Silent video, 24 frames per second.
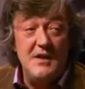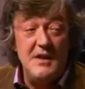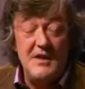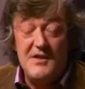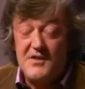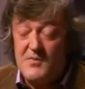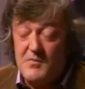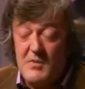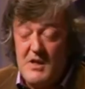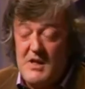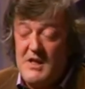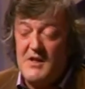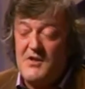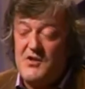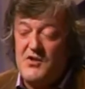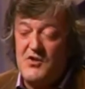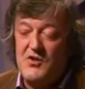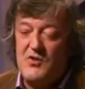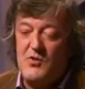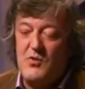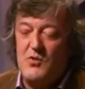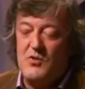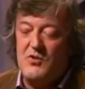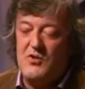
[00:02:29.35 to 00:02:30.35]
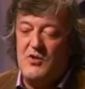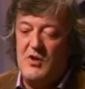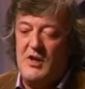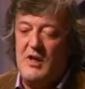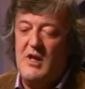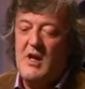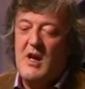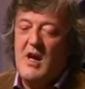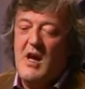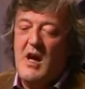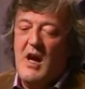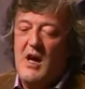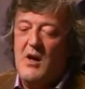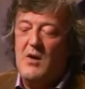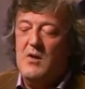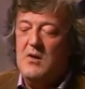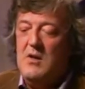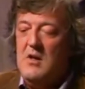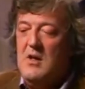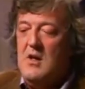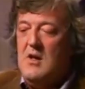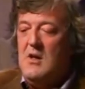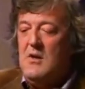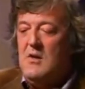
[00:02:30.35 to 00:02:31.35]
It's really extraordinary
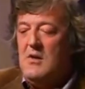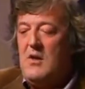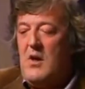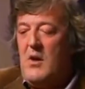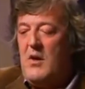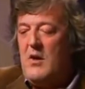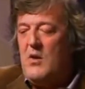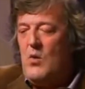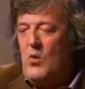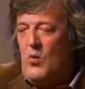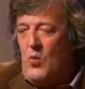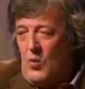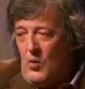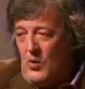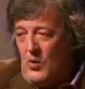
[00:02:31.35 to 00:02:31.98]
how, going